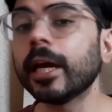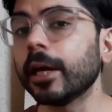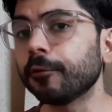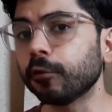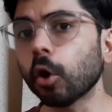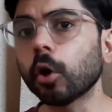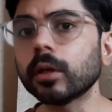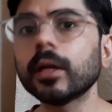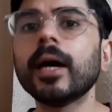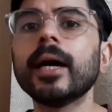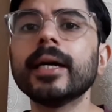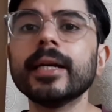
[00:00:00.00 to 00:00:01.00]
If not,
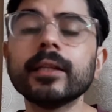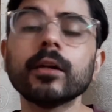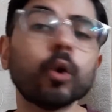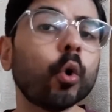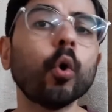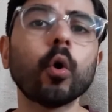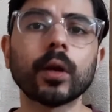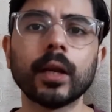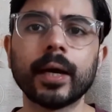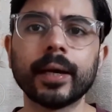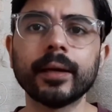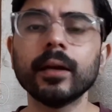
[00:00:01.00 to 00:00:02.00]
either go
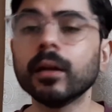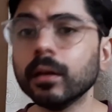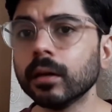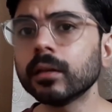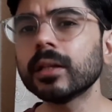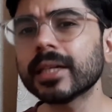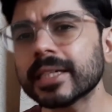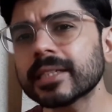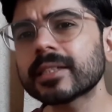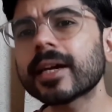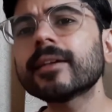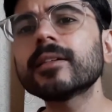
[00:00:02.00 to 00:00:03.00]
online, learn the
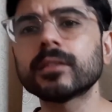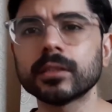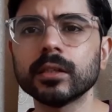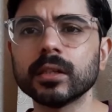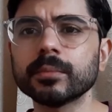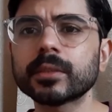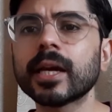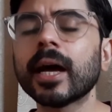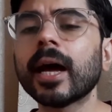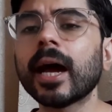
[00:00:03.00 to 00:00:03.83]
insider terms,